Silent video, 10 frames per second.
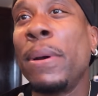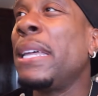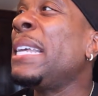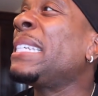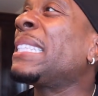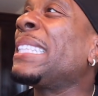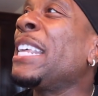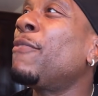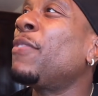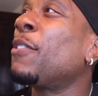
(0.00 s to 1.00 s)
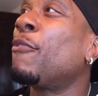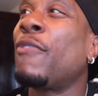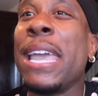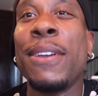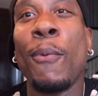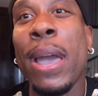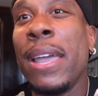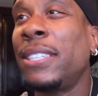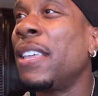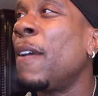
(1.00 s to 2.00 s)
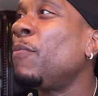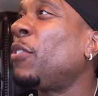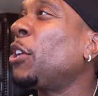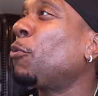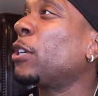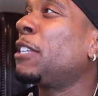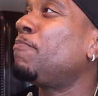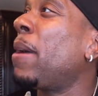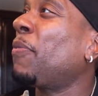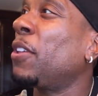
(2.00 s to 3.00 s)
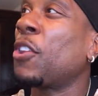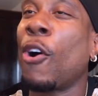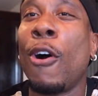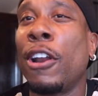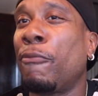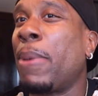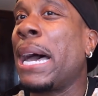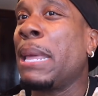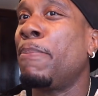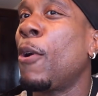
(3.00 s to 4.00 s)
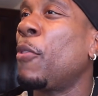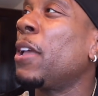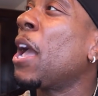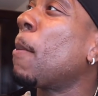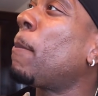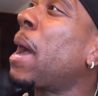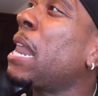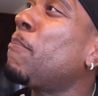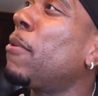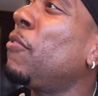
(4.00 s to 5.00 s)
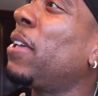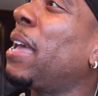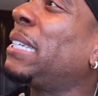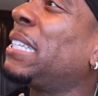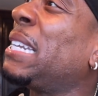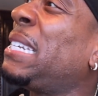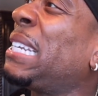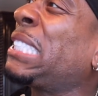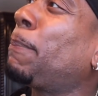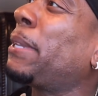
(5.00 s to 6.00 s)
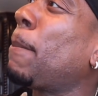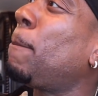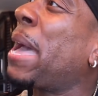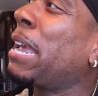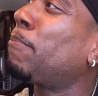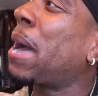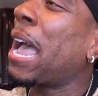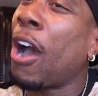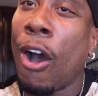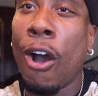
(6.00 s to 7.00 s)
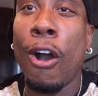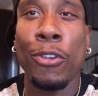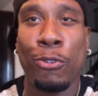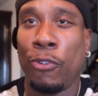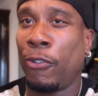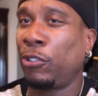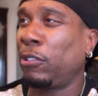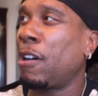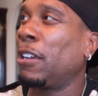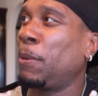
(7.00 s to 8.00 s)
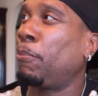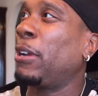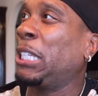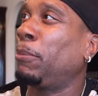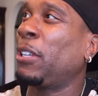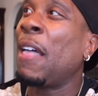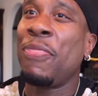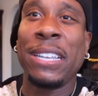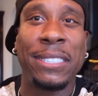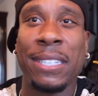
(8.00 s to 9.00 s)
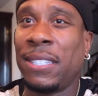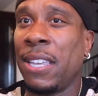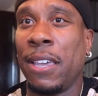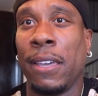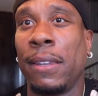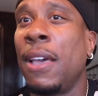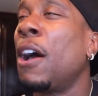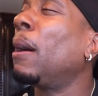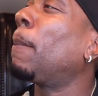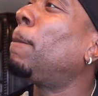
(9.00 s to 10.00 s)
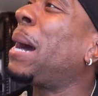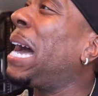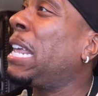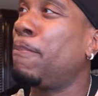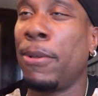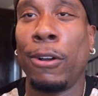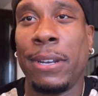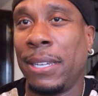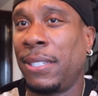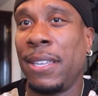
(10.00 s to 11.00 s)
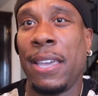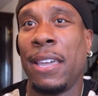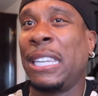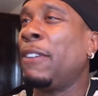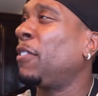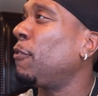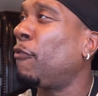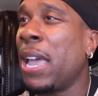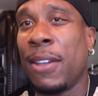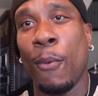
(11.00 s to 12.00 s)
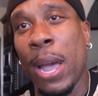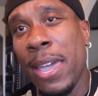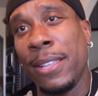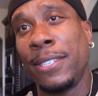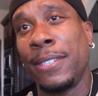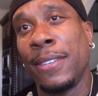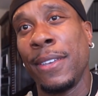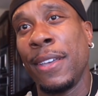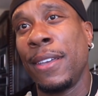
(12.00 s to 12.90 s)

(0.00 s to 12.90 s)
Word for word: but he's lifted fake weights, disrespecting the art of bodybuilding. Bodybuilding is a discipline backed by all universal laws and principles. This is a sin, a bodybuilding sin. Lifting fake weights.